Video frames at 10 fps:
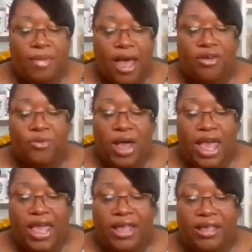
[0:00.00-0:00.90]
By the
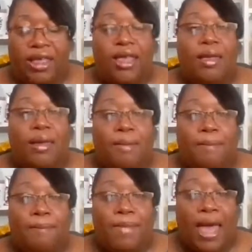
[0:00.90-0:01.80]
way,
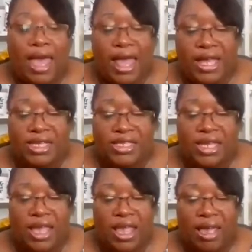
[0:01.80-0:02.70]

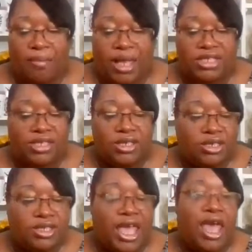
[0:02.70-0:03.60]
mine's and my
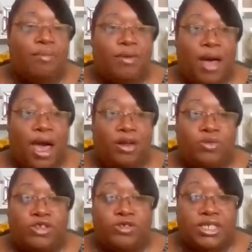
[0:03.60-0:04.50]
sister's alma mater,
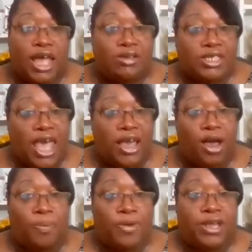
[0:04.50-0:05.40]
which is Southside
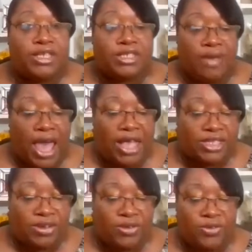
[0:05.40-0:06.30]
Comprehensive High
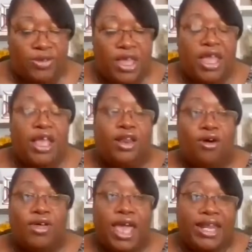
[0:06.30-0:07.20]
School,
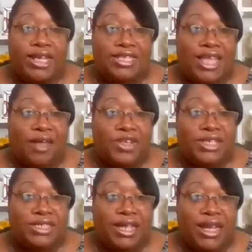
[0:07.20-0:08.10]
located in
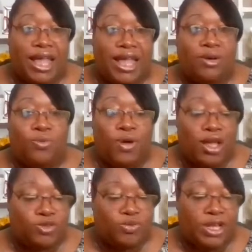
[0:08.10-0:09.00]
Southeast Atlanta,
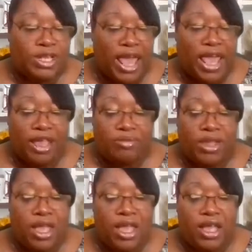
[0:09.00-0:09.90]
was
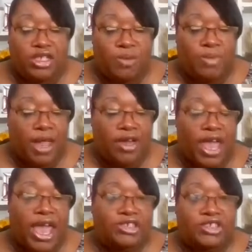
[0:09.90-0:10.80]
renamed to
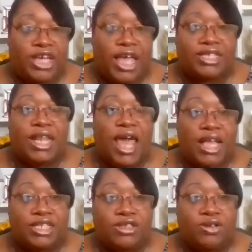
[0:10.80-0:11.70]
Maynard H. Jackson
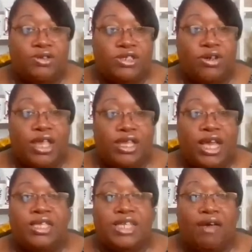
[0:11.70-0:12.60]
High School. So he
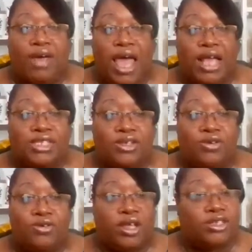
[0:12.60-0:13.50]
does have a high
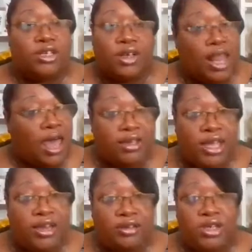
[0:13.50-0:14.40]
school. It took a lot of
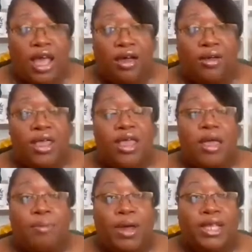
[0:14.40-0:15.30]
years, y'all,
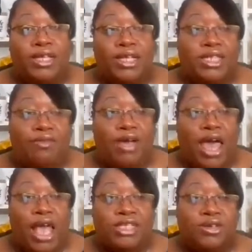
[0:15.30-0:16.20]
but he does have a
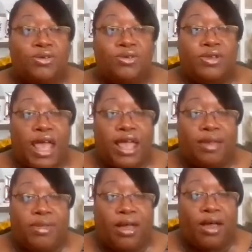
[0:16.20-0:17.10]
high school
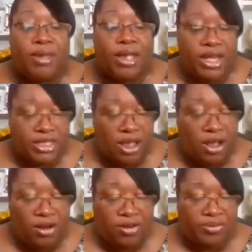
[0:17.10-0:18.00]
named in his
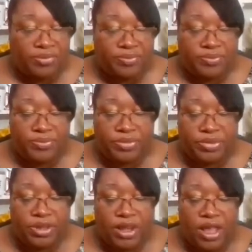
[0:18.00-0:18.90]
honor.
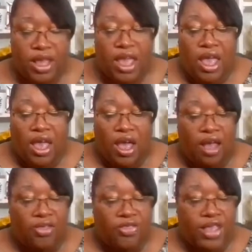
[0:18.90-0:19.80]

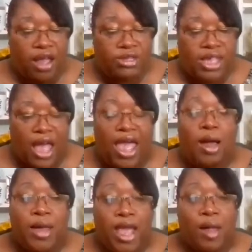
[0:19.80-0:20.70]
There was an
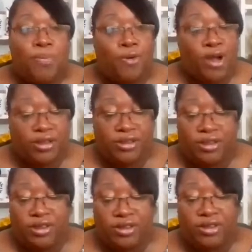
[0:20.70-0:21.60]
airport.
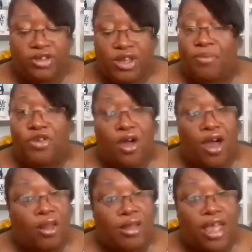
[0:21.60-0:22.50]
Some of you
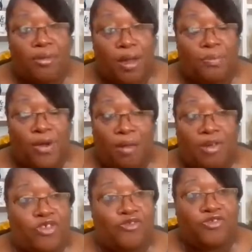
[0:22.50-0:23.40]
all have,
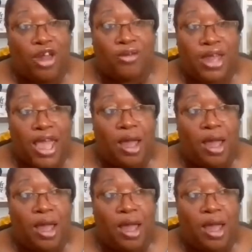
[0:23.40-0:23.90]
probably if you've flown the